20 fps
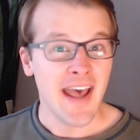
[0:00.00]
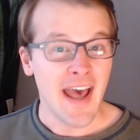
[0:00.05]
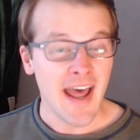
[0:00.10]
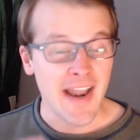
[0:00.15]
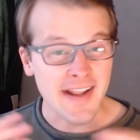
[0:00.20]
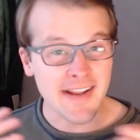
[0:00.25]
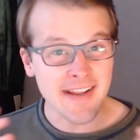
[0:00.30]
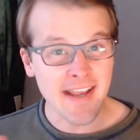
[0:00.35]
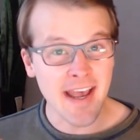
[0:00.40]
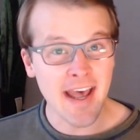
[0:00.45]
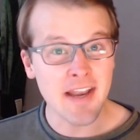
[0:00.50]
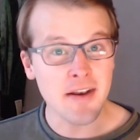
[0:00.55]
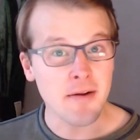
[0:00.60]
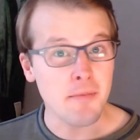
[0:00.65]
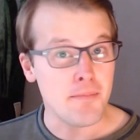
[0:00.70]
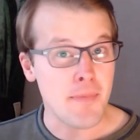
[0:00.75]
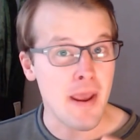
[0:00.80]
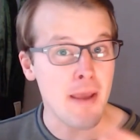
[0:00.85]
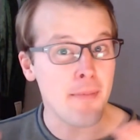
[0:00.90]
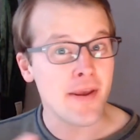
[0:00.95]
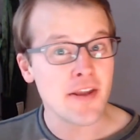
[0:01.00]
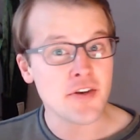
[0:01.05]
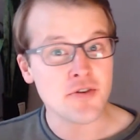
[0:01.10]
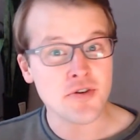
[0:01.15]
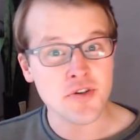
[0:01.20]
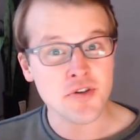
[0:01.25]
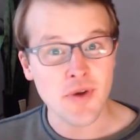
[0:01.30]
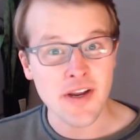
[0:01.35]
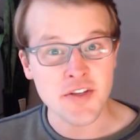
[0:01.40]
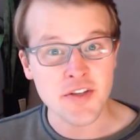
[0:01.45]
And again, maybe
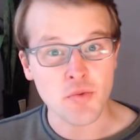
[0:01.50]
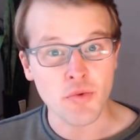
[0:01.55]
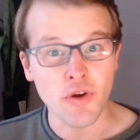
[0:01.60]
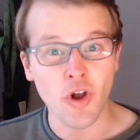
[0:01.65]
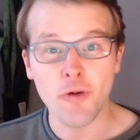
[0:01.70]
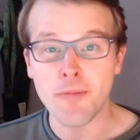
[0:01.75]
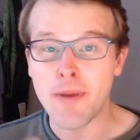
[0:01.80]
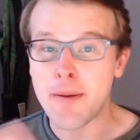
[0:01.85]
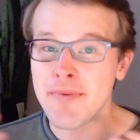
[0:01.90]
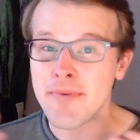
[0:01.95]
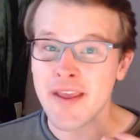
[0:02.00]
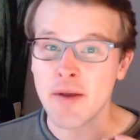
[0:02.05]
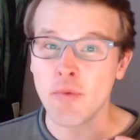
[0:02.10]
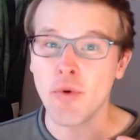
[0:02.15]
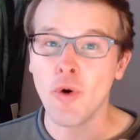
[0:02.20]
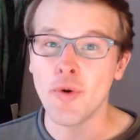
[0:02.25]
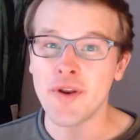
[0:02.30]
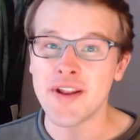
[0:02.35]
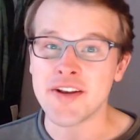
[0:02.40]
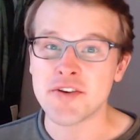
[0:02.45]
interest rates will, maybe they won't.